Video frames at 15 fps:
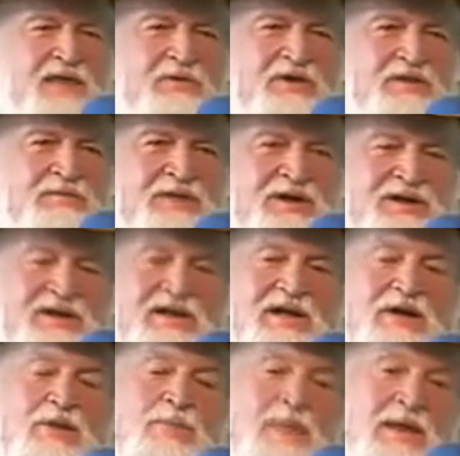recommend it.
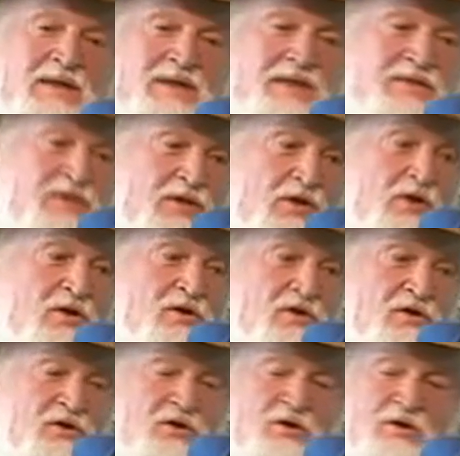And then The Long
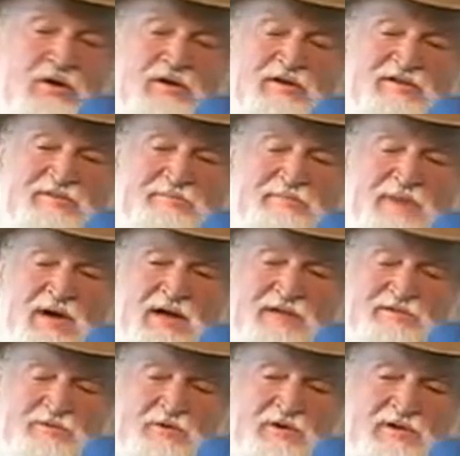Haul is Myles
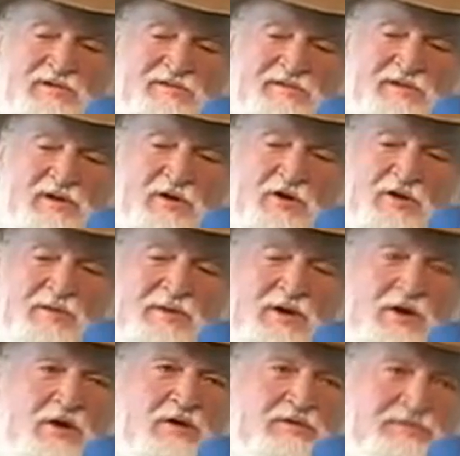Horton's
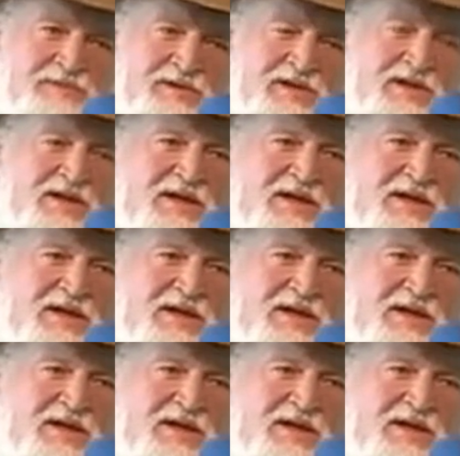autobiography,